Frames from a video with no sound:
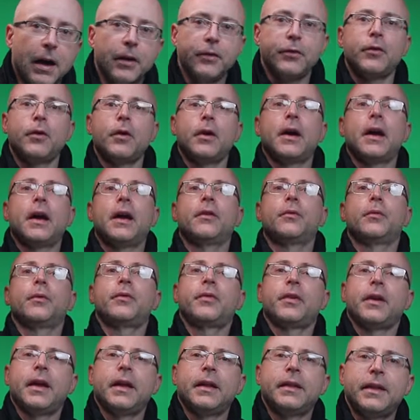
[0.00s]
How's it going guys?
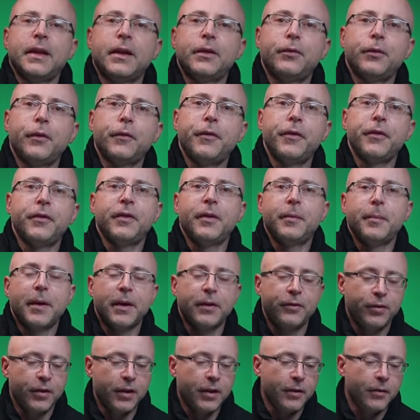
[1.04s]
Once again, thanks for visiting
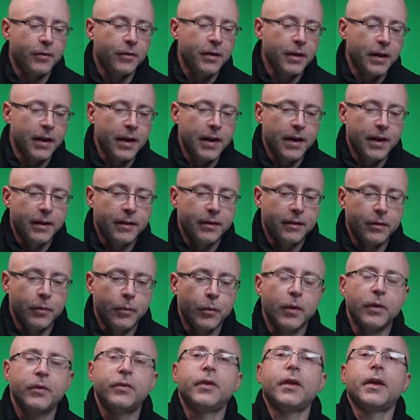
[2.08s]
my channel and
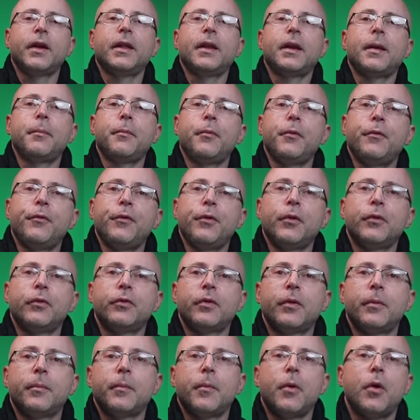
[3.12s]
once again I'm reviewing
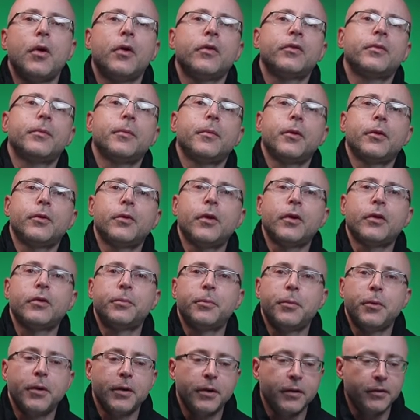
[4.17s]
some awesome
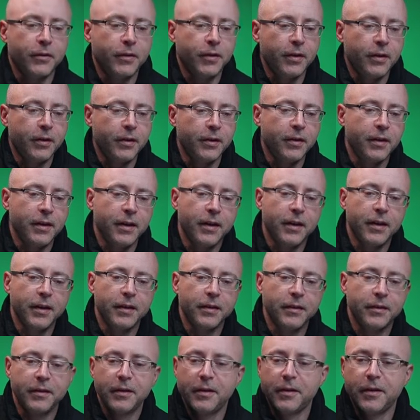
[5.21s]
Godox products here
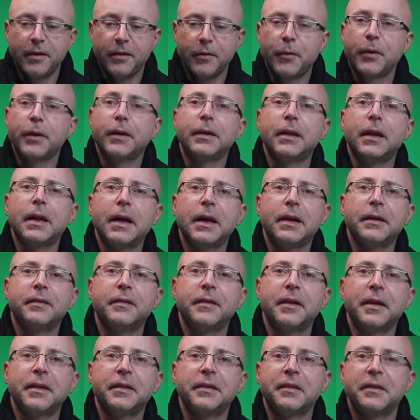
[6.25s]
and uh, where the
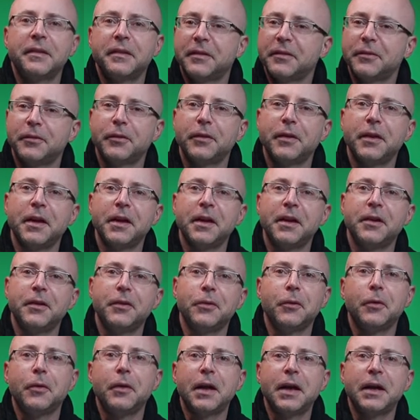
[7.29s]
lights at? Today,
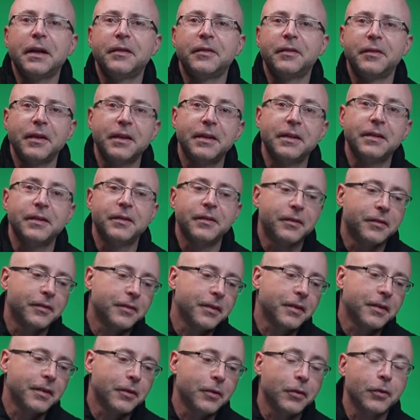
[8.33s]
no lights and this
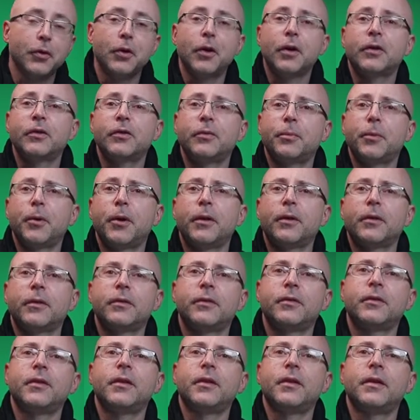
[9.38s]
is uh, Godox
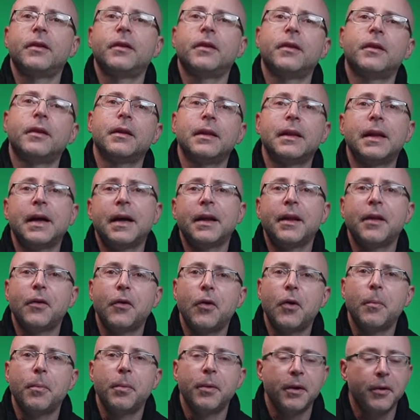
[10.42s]
products, the uh, lighting
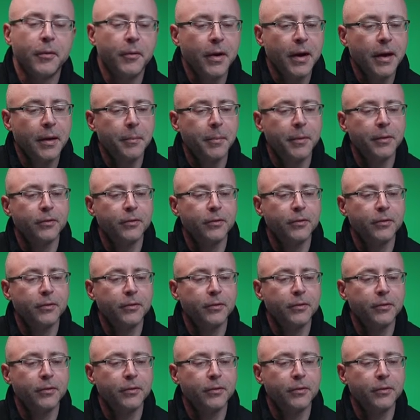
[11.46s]
company, right?